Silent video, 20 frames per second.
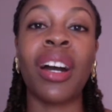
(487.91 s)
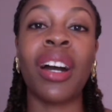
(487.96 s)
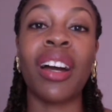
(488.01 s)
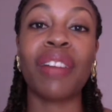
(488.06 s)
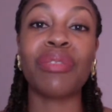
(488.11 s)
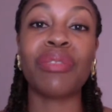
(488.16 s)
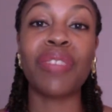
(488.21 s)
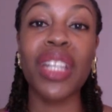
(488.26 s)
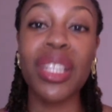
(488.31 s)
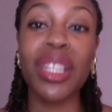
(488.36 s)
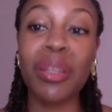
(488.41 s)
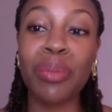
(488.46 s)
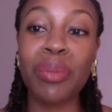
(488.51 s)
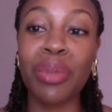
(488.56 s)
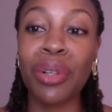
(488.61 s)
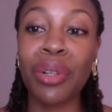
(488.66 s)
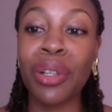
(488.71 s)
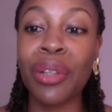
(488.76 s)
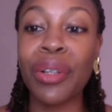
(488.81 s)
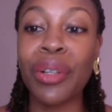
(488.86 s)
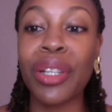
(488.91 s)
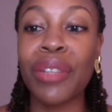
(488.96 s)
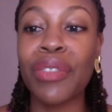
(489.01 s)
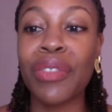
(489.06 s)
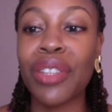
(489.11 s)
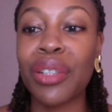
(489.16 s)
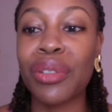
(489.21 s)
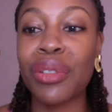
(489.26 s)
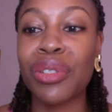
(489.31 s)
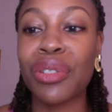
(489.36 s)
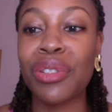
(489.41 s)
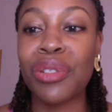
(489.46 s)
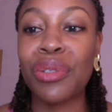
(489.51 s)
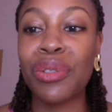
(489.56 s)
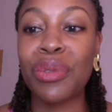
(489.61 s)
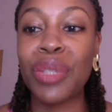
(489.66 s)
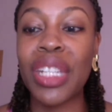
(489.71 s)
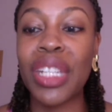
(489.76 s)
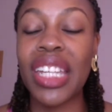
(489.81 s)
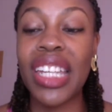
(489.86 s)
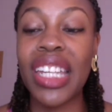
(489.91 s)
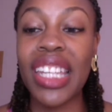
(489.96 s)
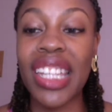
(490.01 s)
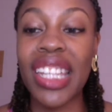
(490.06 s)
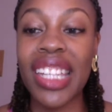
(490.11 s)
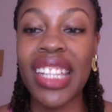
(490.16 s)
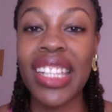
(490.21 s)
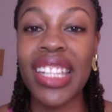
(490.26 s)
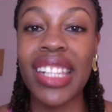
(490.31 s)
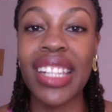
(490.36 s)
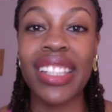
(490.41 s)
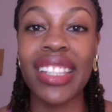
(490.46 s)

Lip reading: are available or if they'll tune in,